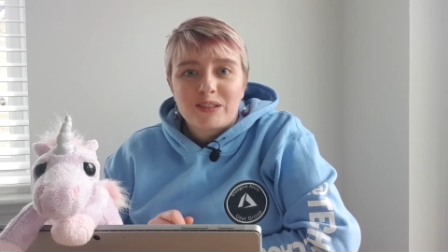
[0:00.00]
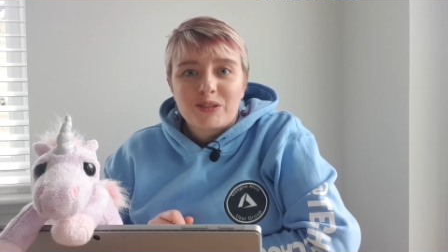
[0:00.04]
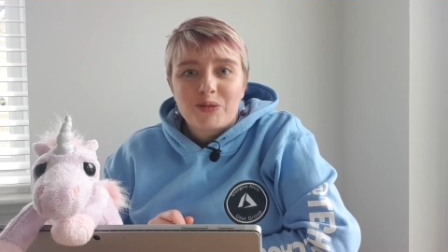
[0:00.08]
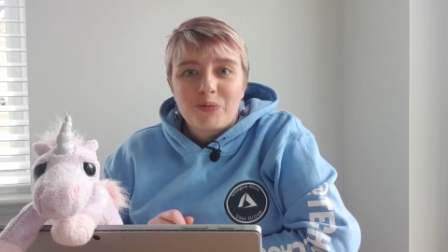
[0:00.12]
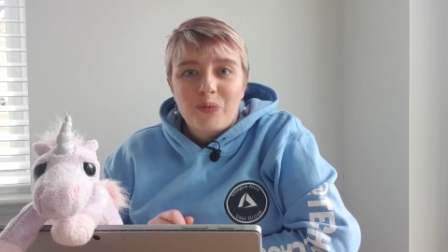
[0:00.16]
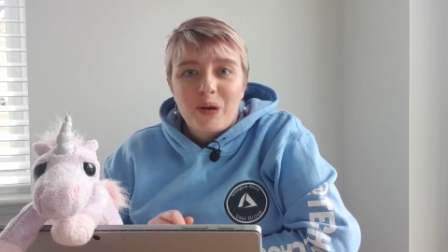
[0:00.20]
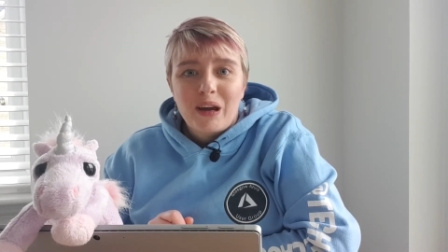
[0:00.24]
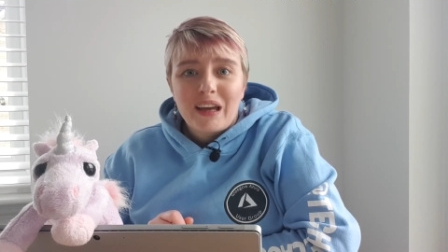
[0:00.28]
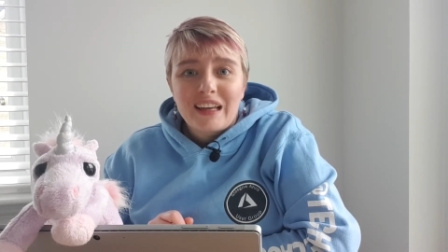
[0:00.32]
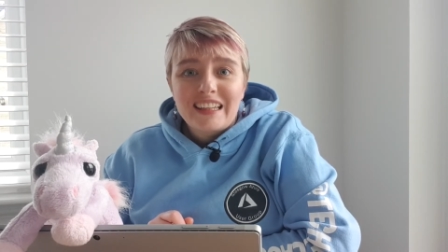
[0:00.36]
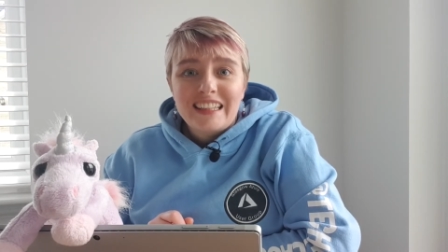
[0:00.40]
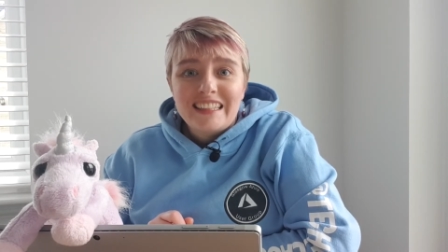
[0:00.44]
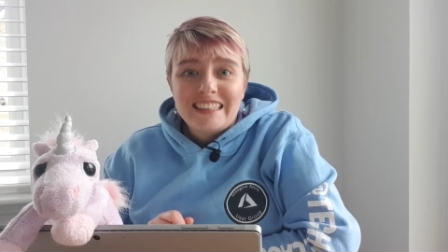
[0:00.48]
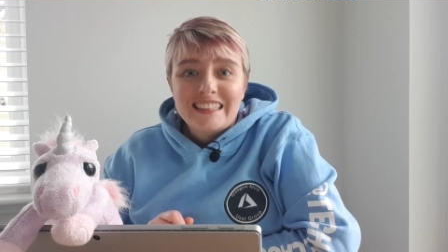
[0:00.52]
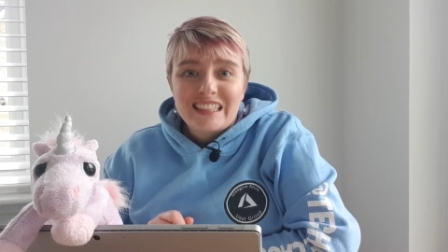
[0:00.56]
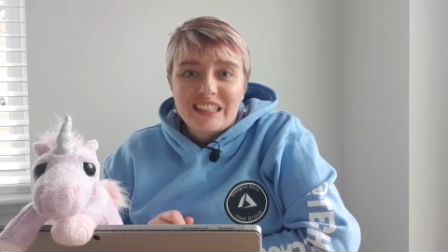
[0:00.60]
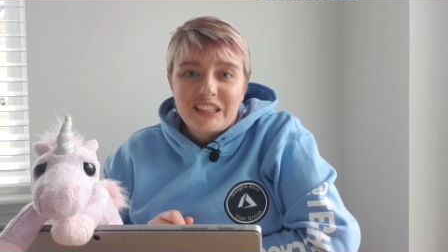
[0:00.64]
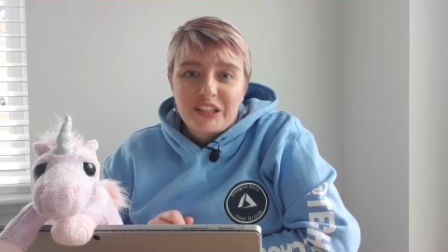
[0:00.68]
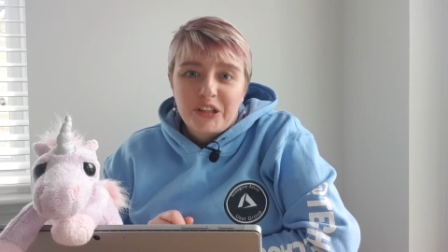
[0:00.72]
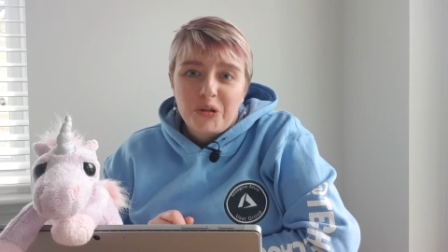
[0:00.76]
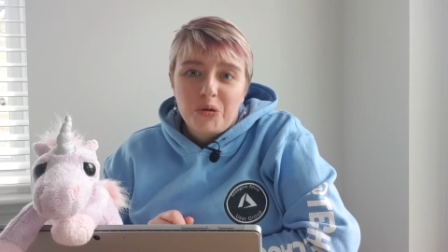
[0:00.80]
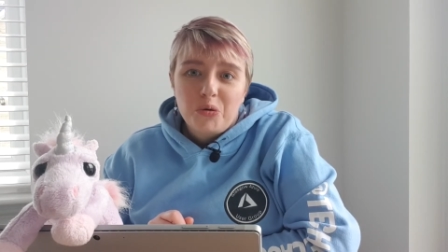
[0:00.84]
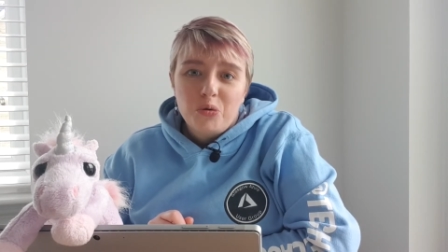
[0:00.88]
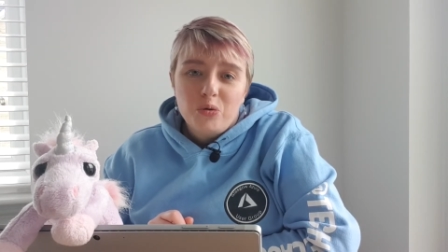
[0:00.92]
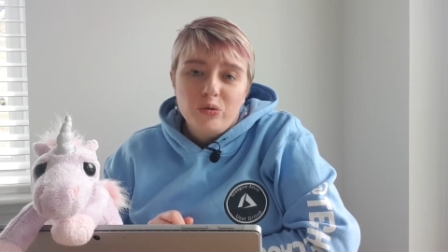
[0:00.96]
some wellies and
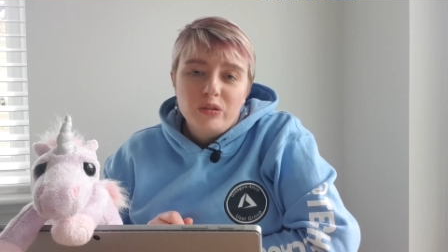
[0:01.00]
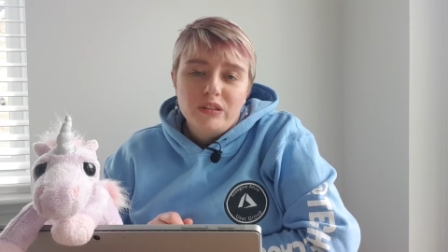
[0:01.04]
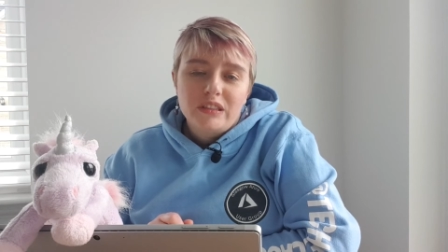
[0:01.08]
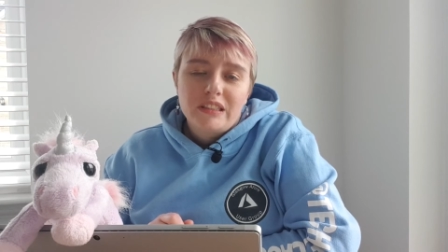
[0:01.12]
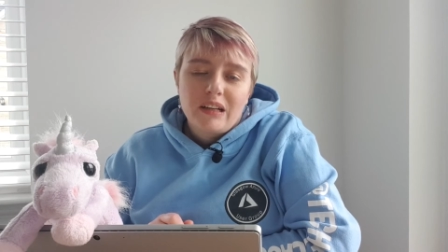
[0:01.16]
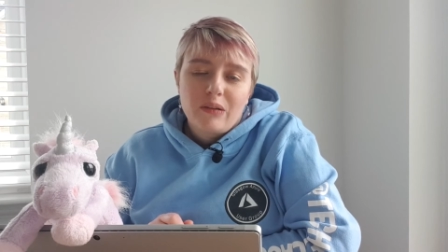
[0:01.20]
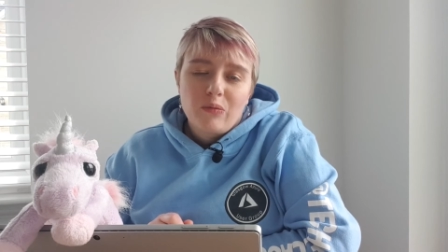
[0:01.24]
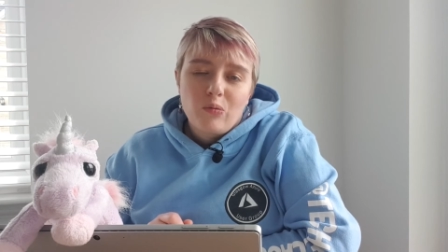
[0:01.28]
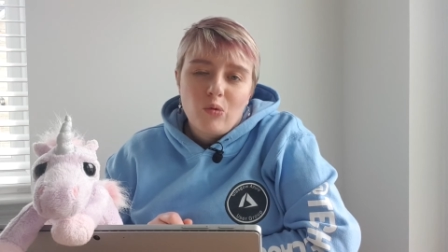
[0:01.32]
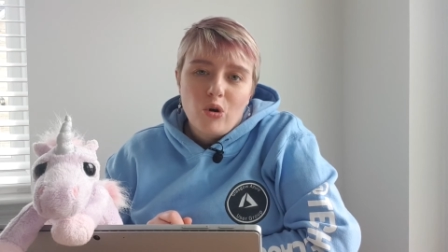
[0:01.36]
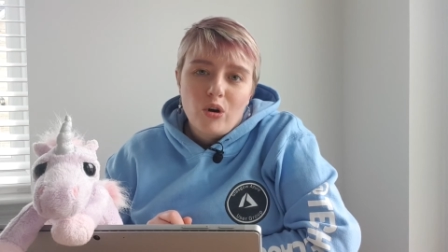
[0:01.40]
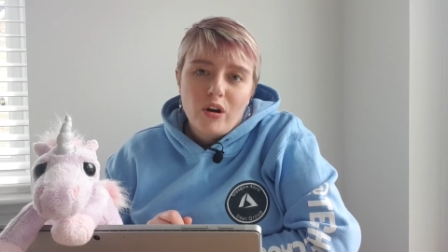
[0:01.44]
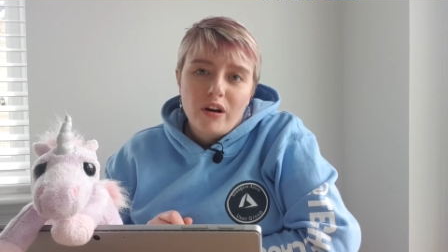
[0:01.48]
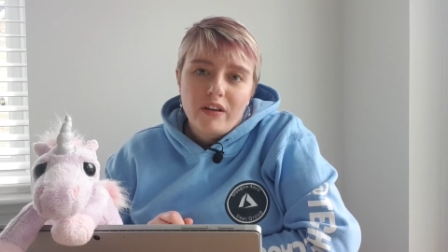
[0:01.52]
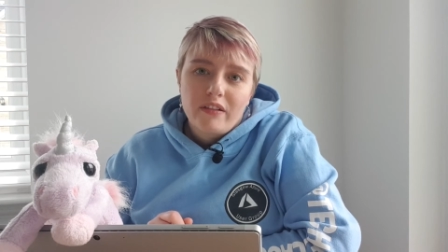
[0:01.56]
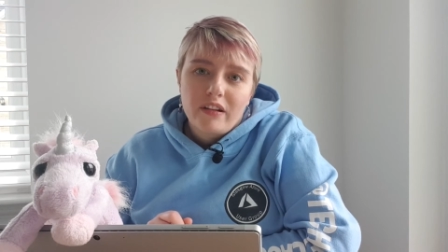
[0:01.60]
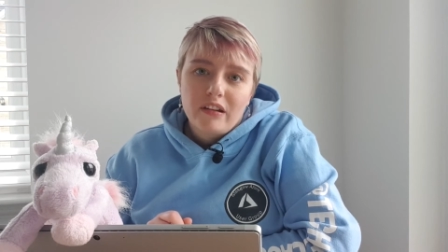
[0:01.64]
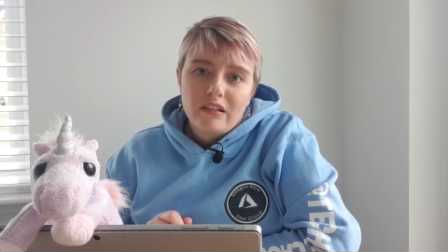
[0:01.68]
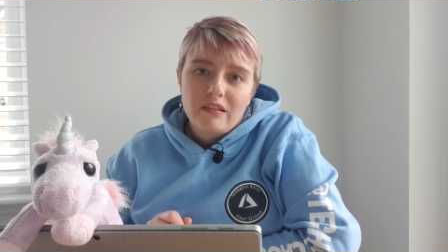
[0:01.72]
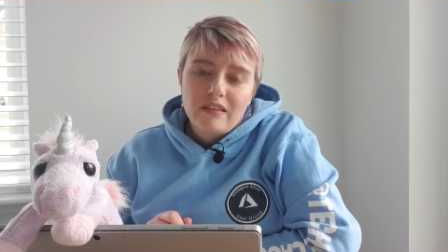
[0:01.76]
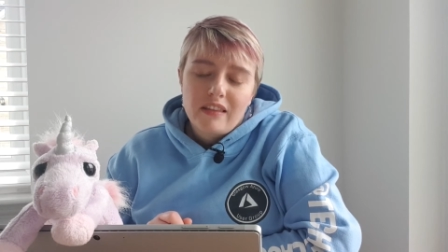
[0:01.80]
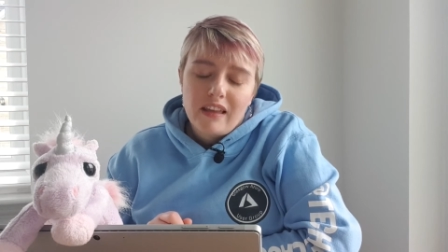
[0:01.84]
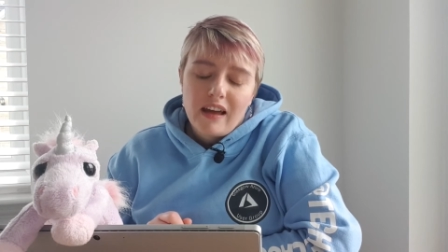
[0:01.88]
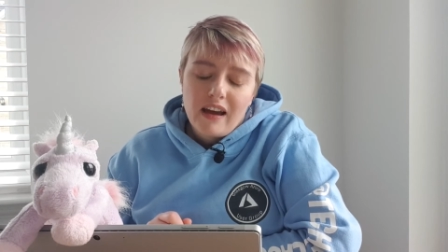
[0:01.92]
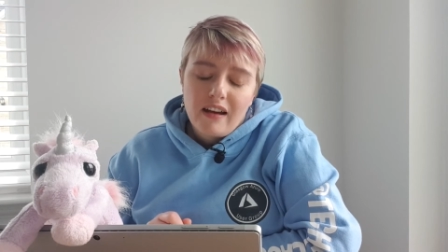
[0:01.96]
a coat to walk
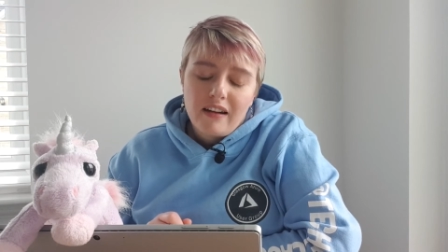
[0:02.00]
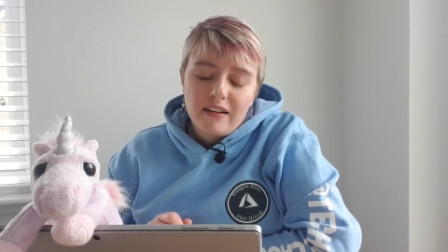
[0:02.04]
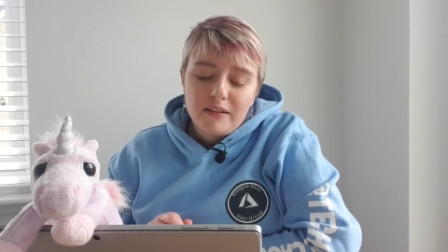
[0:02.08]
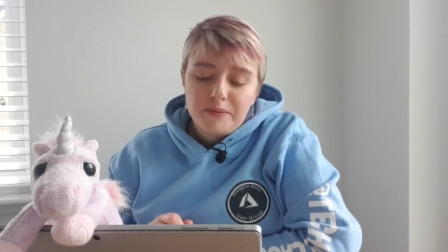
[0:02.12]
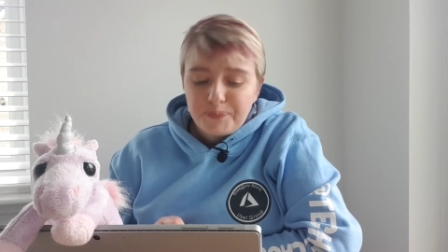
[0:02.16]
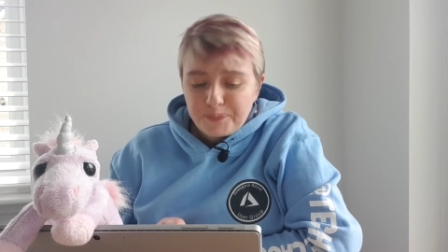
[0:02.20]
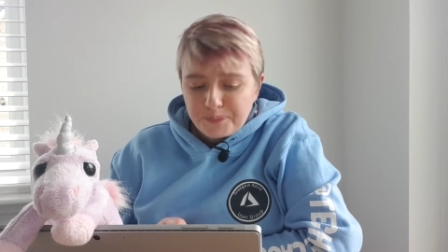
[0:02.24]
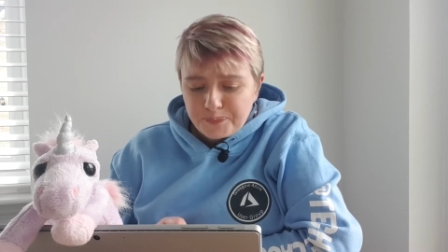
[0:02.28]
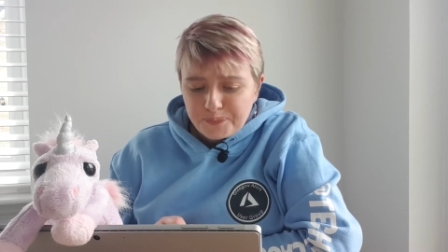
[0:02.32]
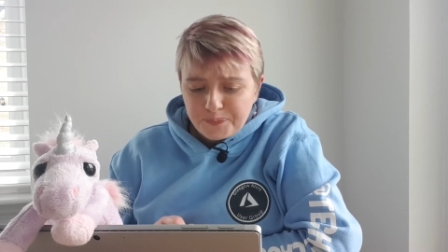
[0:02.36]
around that.